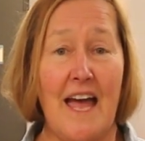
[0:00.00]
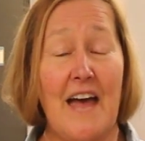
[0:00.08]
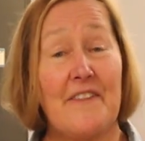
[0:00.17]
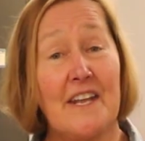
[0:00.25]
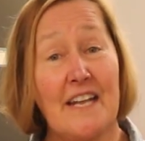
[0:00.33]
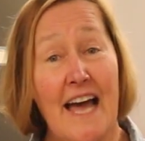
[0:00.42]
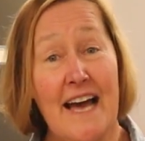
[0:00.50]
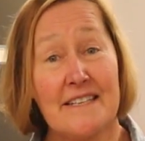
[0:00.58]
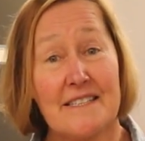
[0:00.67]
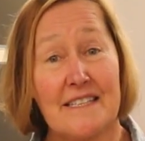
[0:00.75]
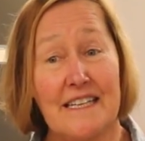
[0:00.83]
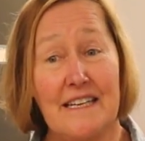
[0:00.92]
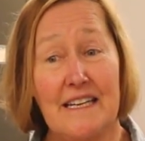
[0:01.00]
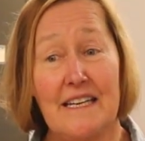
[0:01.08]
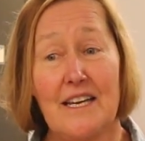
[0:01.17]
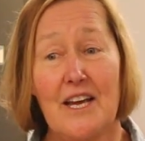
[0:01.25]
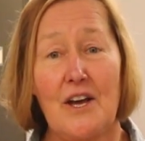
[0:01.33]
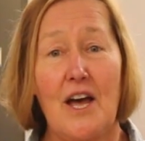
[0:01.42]
And then
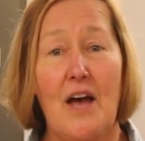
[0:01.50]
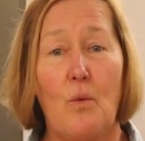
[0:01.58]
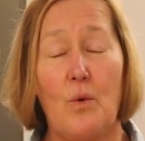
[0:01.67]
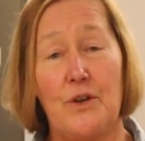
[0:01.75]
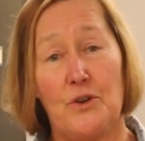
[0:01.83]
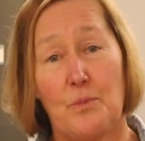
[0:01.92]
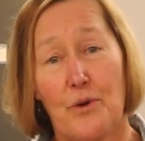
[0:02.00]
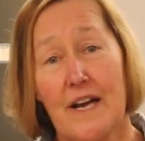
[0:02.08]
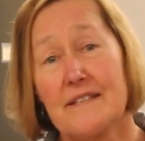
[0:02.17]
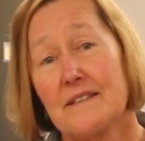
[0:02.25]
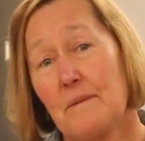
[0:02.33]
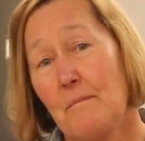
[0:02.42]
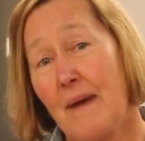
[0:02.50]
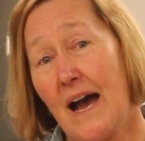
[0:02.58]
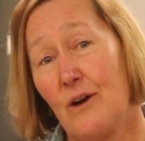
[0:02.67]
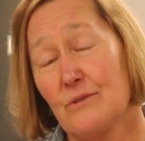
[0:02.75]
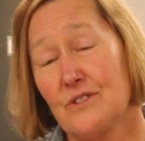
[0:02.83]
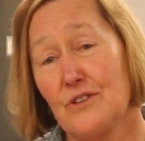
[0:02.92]
lastly, when you press and
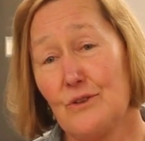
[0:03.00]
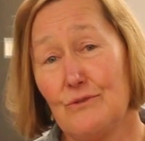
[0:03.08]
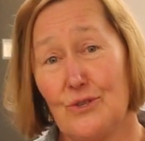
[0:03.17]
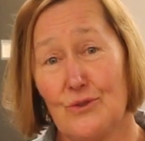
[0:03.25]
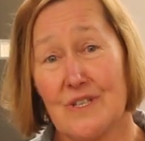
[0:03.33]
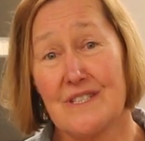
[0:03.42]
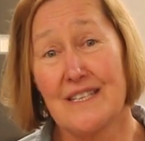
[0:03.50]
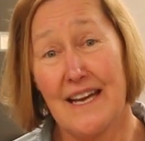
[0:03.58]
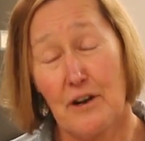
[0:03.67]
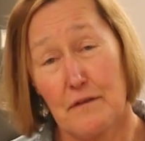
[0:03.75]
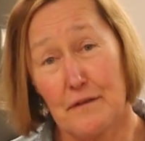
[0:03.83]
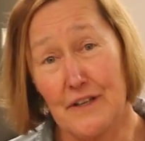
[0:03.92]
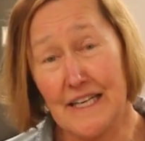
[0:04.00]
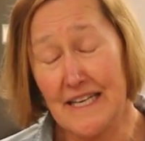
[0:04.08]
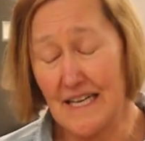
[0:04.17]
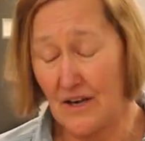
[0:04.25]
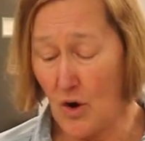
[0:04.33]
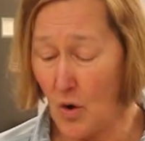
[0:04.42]
mount, you do this
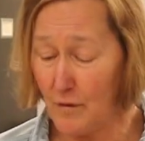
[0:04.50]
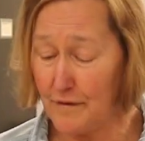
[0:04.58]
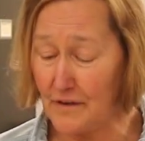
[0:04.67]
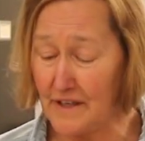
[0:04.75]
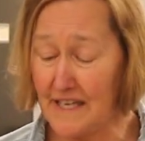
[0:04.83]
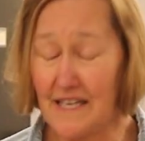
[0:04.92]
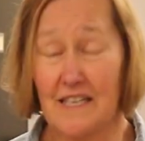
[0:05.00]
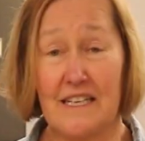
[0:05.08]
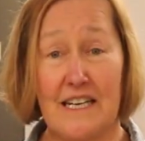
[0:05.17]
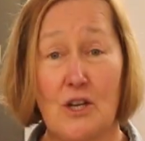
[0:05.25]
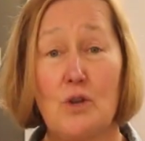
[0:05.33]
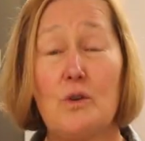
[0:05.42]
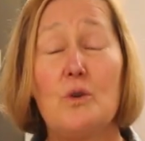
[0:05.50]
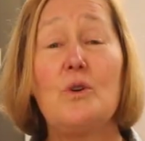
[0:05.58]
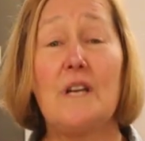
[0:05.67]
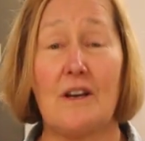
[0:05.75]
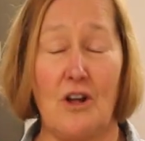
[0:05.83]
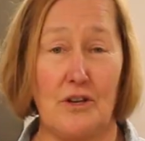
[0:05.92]
carefully and hopefully
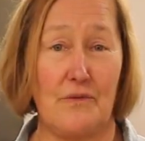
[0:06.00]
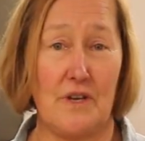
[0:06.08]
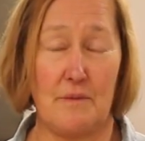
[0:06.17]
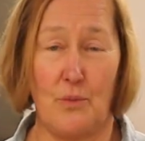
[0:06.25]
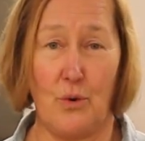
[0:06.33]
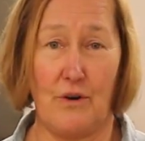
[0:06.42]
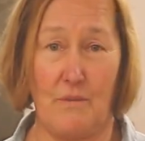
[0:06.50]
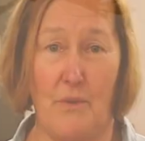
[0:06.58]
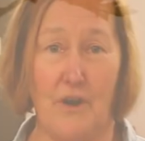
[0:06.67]
including all of the important